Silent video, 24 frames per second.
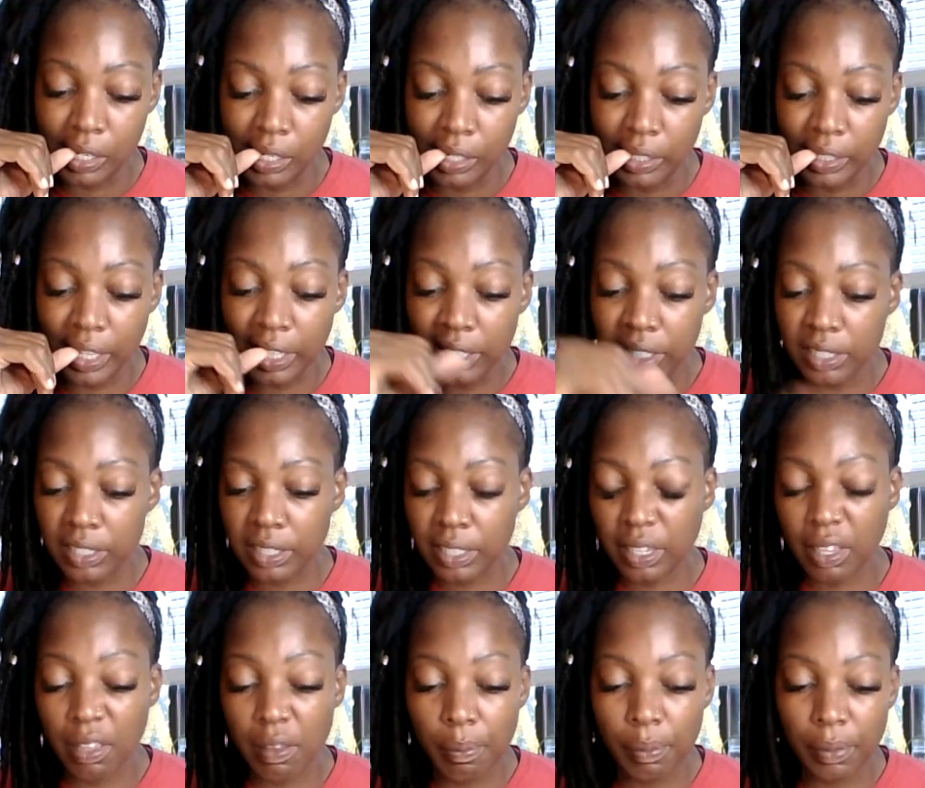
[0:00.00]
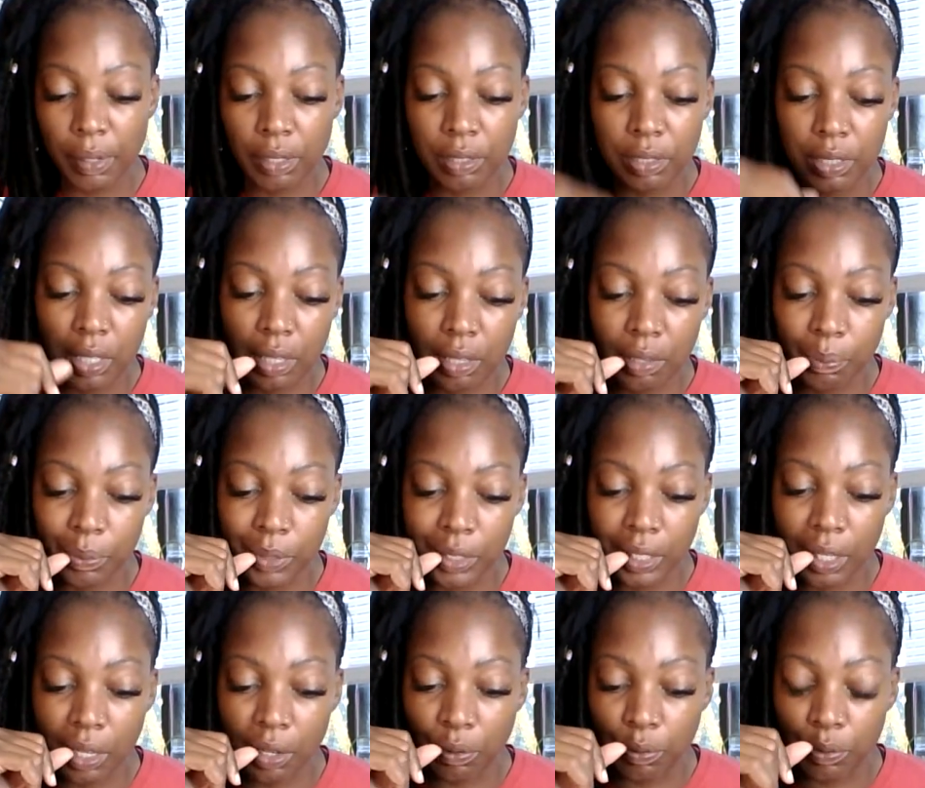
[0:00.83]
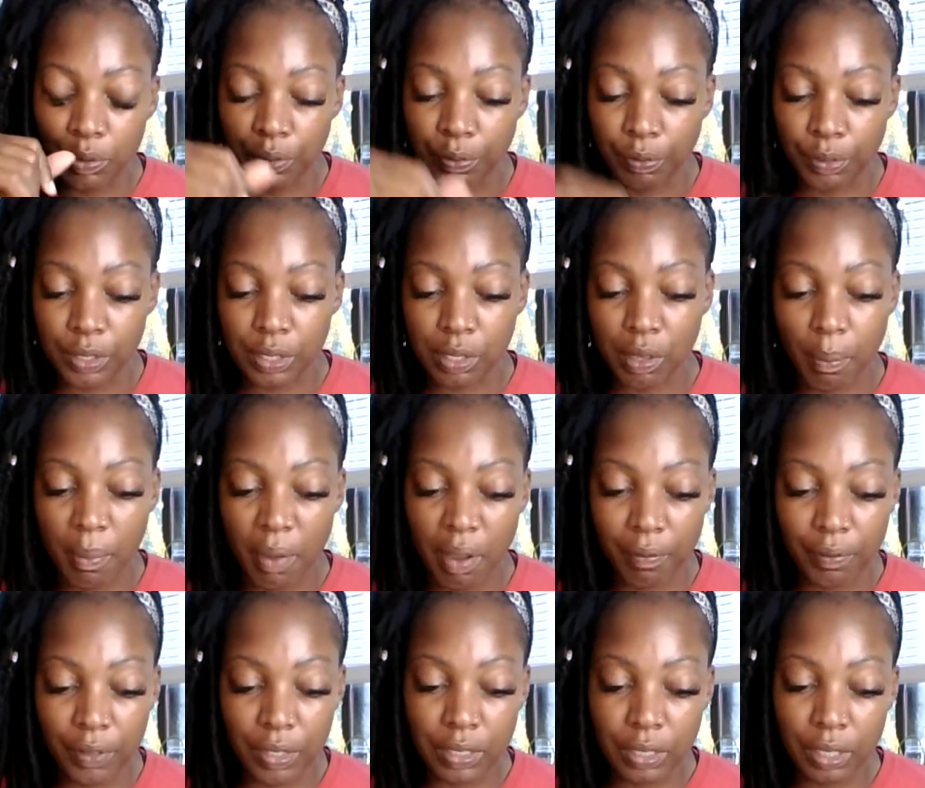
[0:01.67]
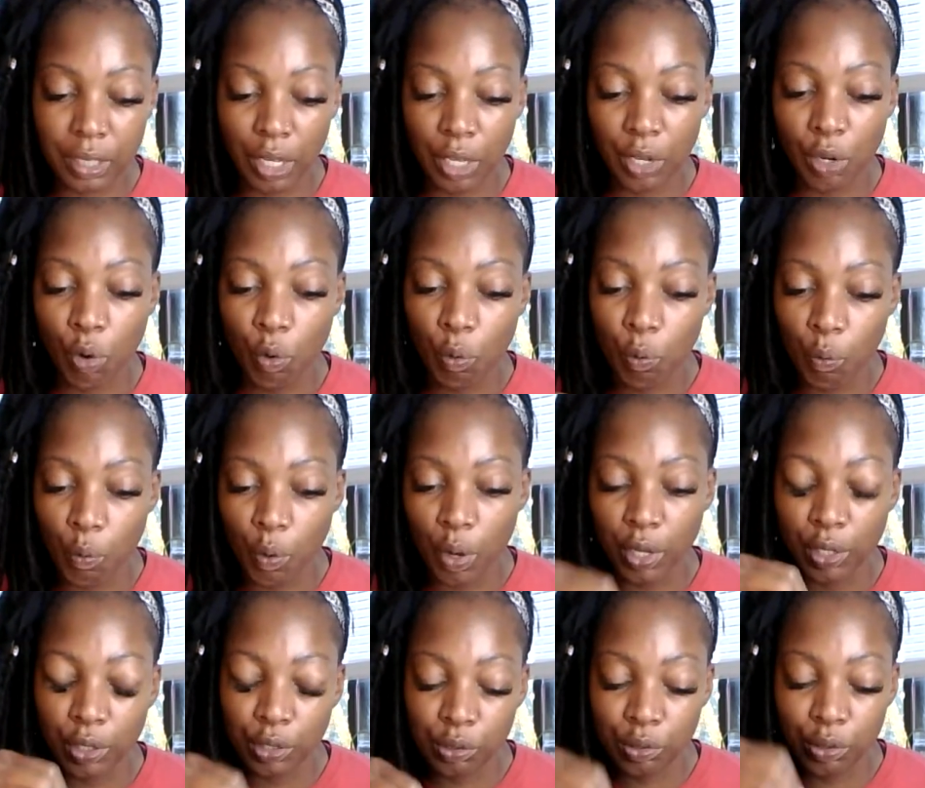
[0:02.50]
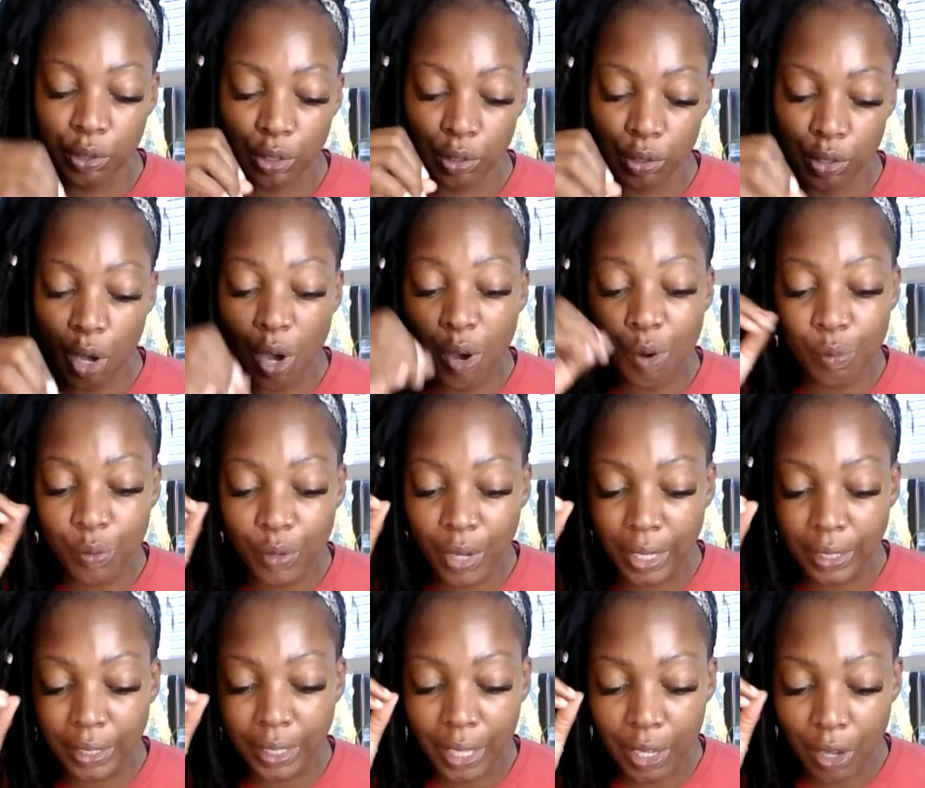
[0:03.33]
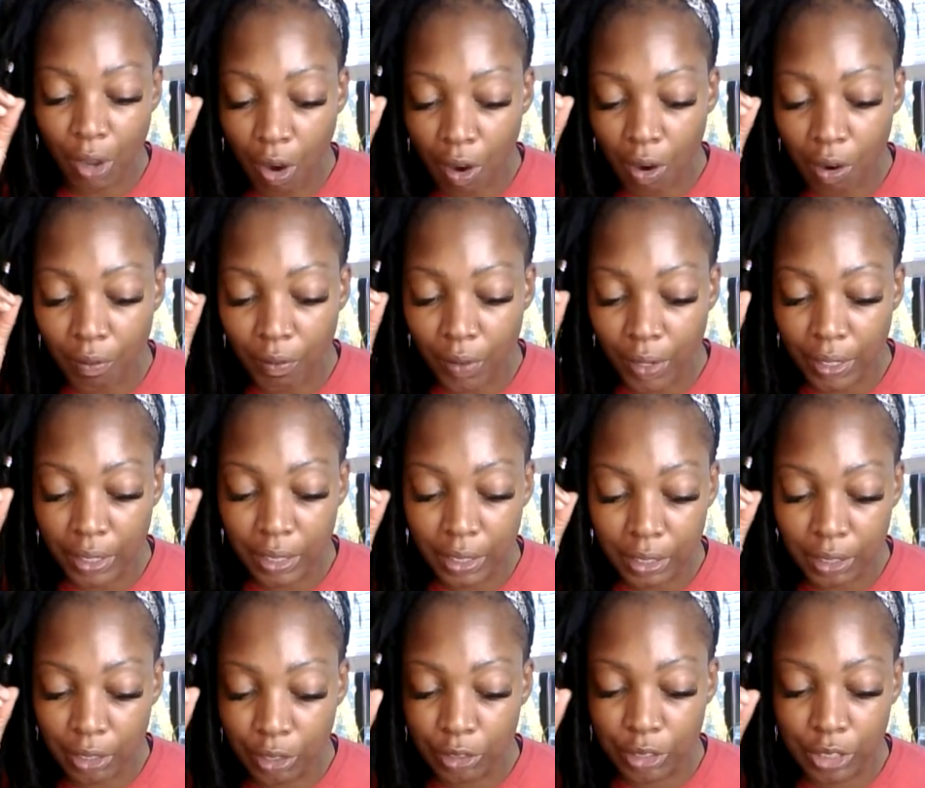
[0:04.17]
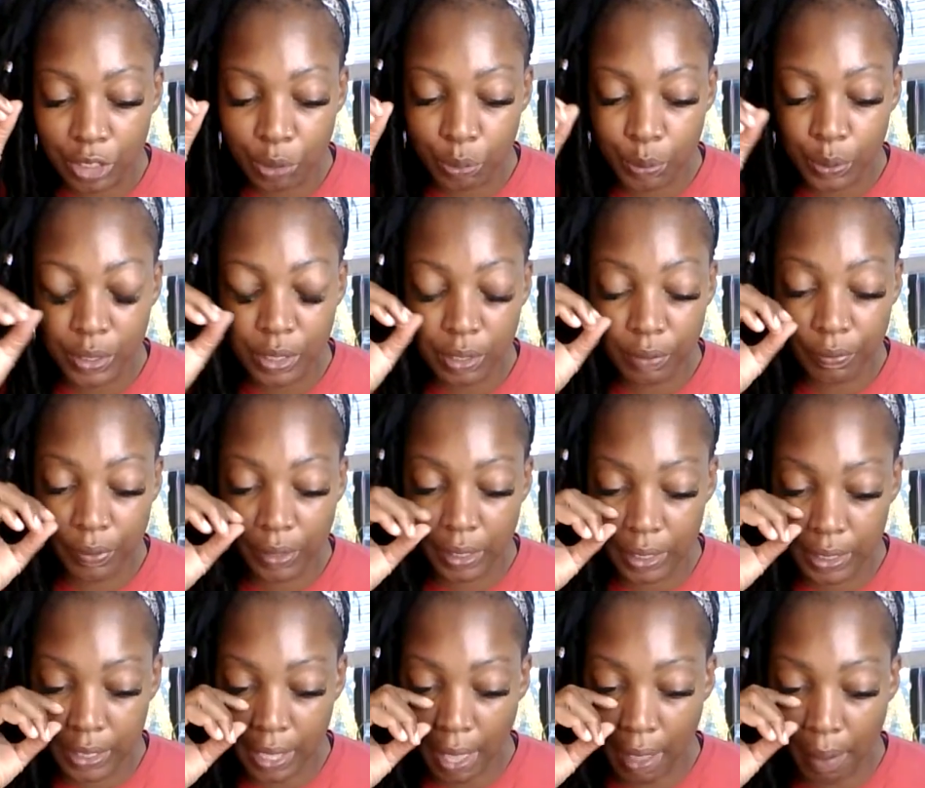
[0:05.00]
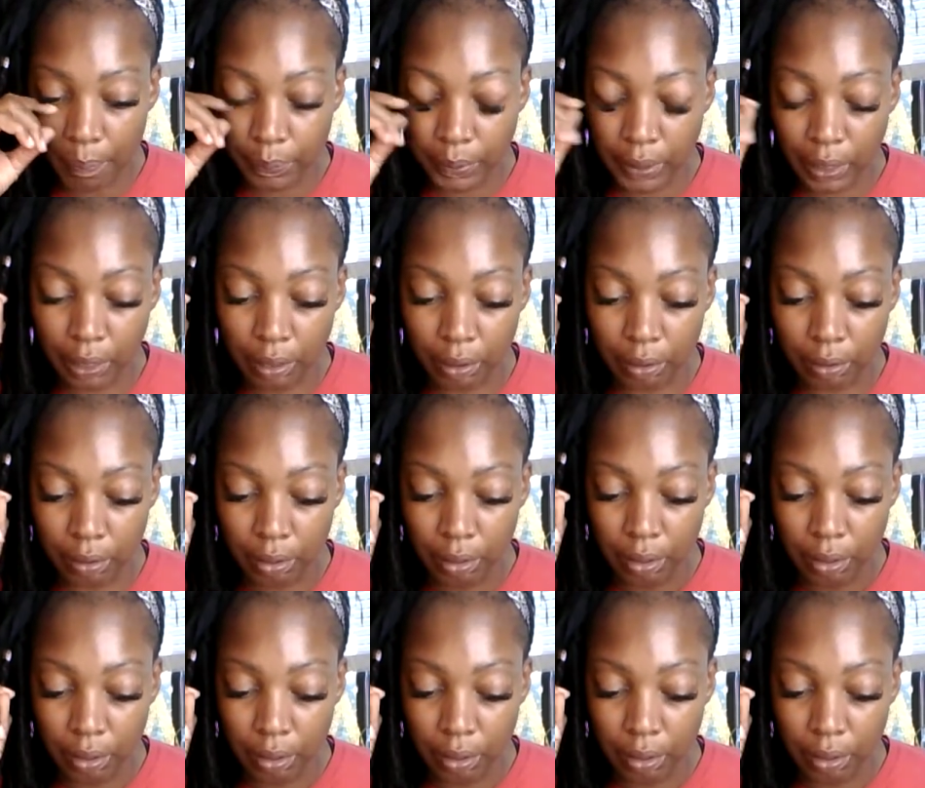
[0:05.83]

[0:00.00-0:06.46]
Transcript: They just keeping it to themselves. For some odd reason, they don't want you to know that they already intuitively tapped in.